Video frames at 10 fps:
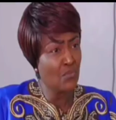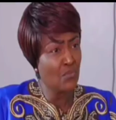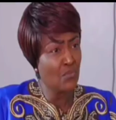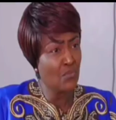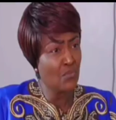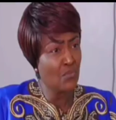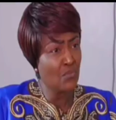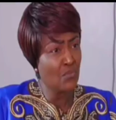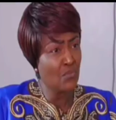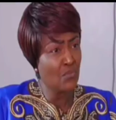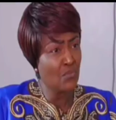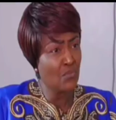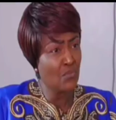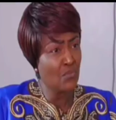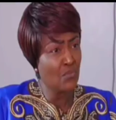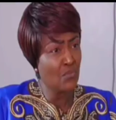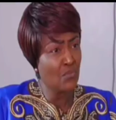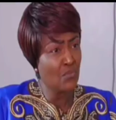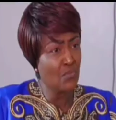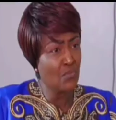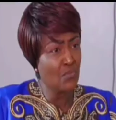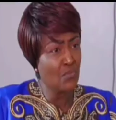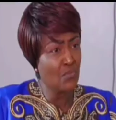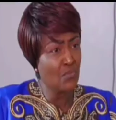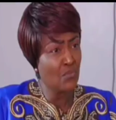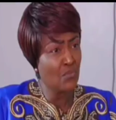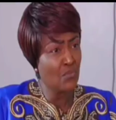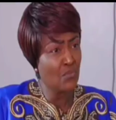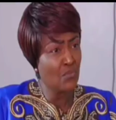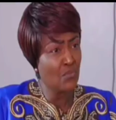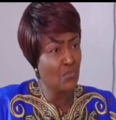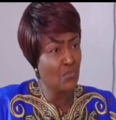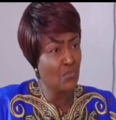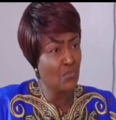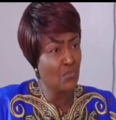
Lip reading: [no speech]